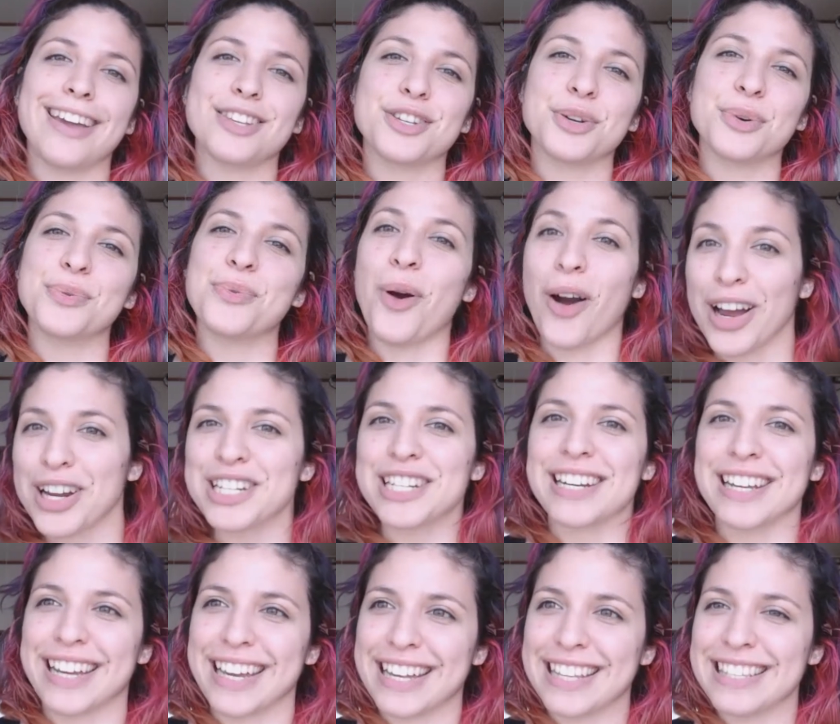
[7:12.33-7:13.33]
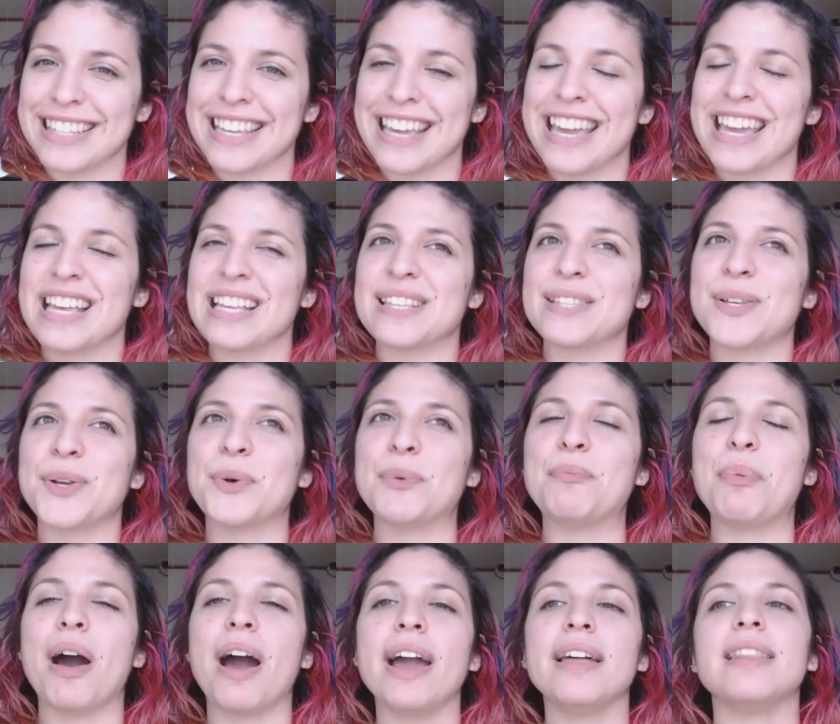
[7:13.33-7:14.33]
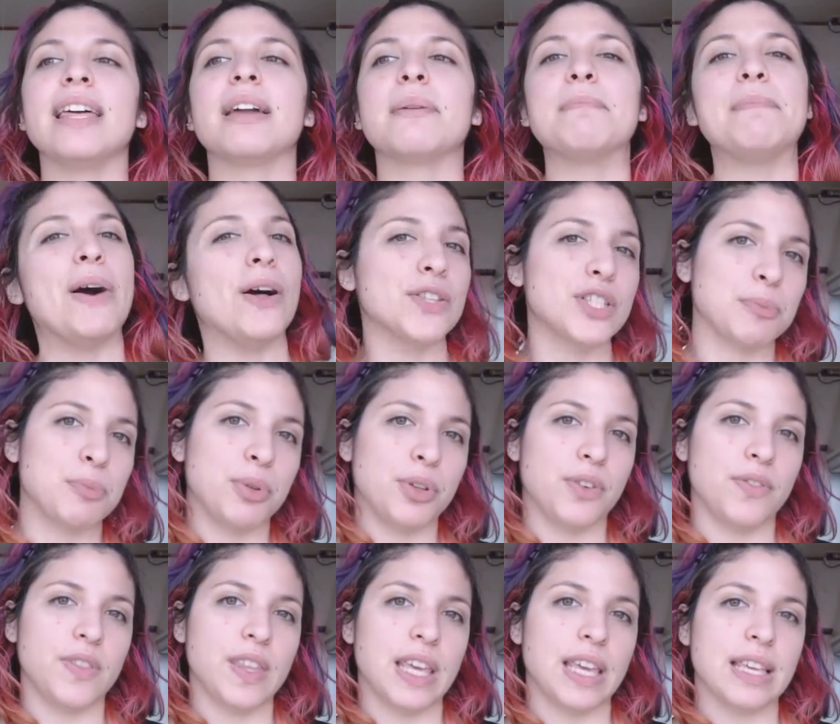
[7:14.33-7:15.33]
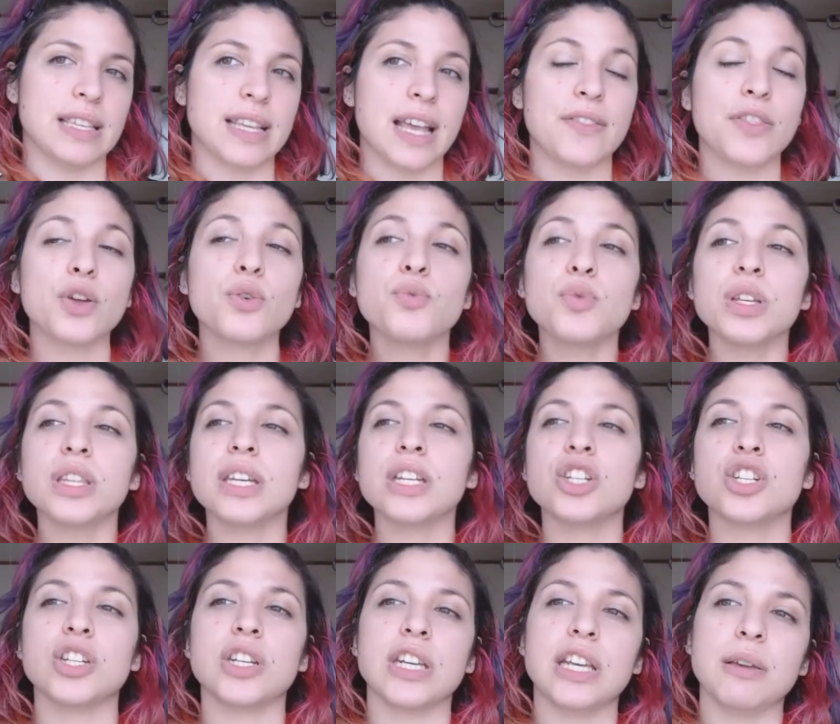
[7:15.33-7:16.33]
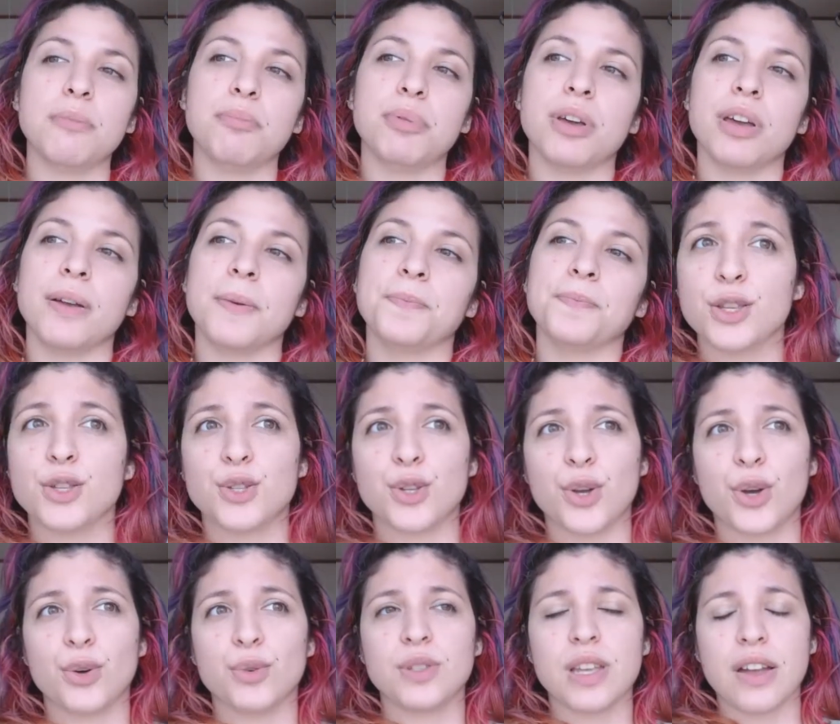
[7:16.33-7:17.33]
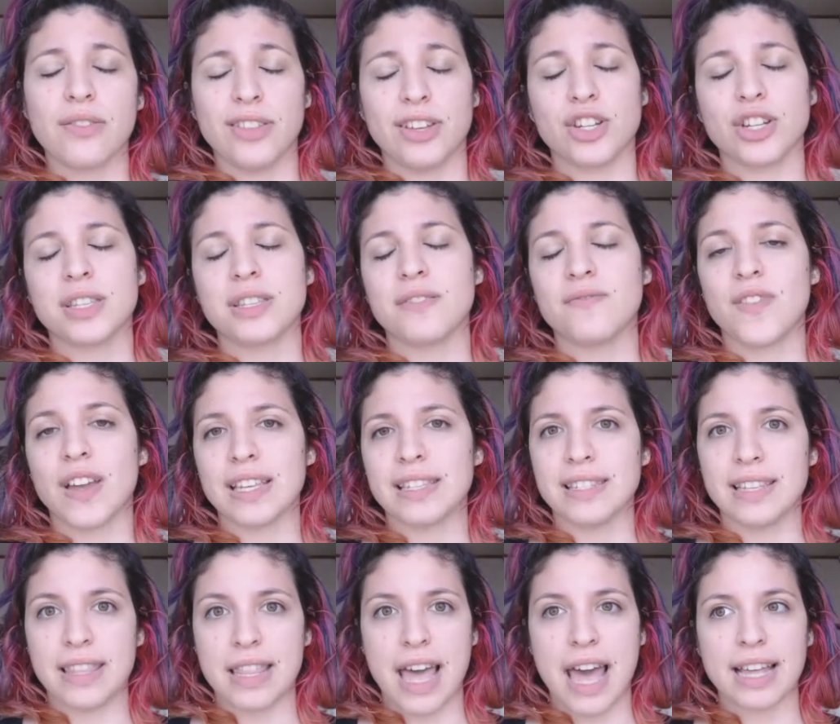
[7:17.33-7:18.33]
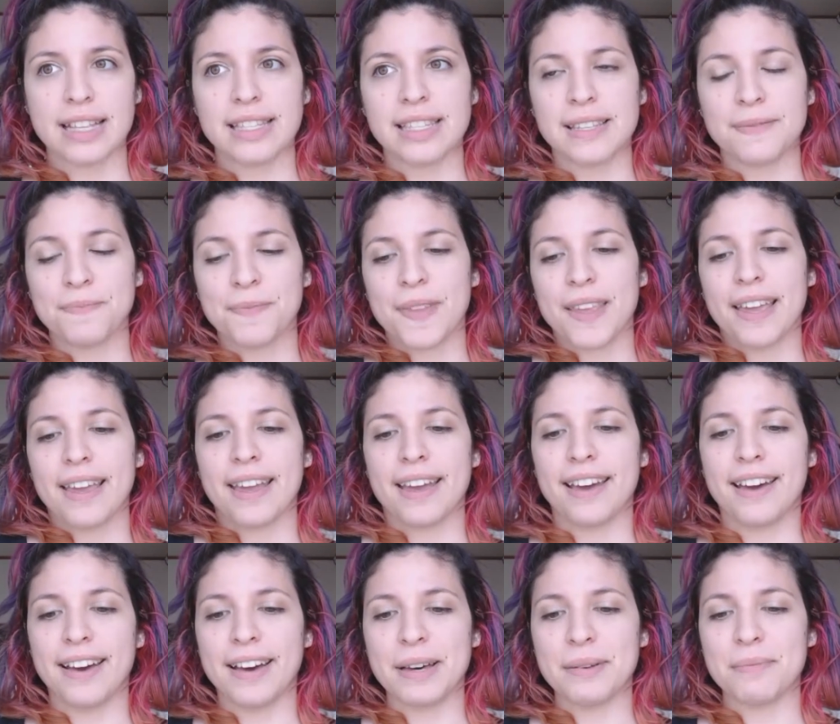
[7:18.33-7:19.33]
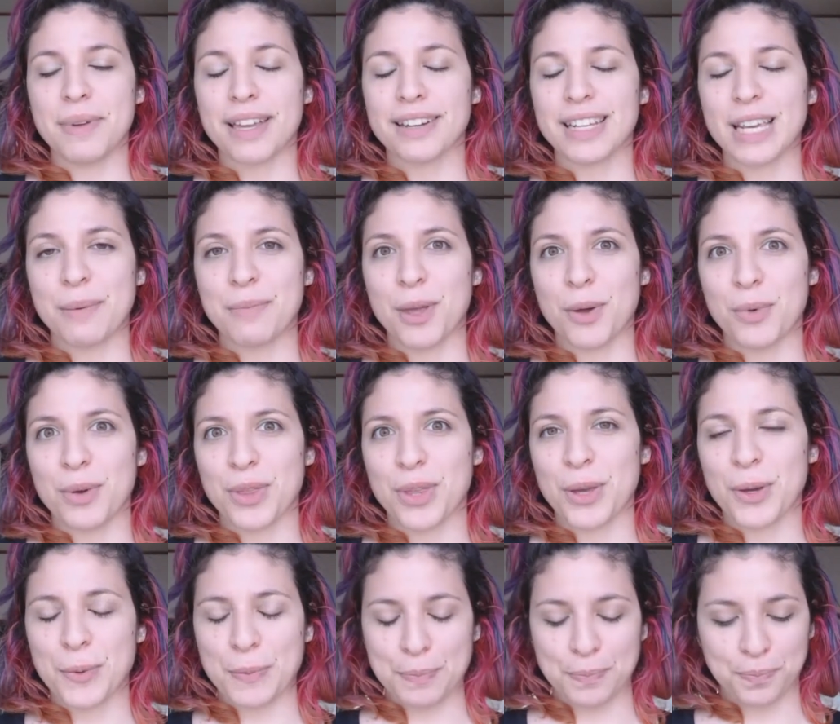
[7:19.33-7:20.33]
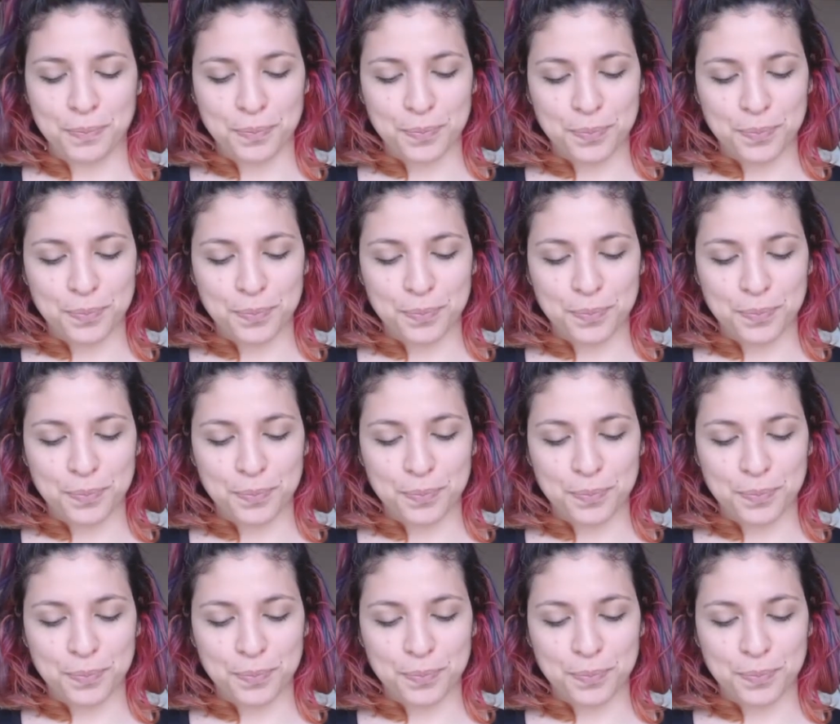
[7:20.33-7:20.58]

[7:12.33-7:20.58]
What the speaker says: and you're washing it. So buy like multiple of these, and they're really cheap, so definitely just invest in that and keep that with you.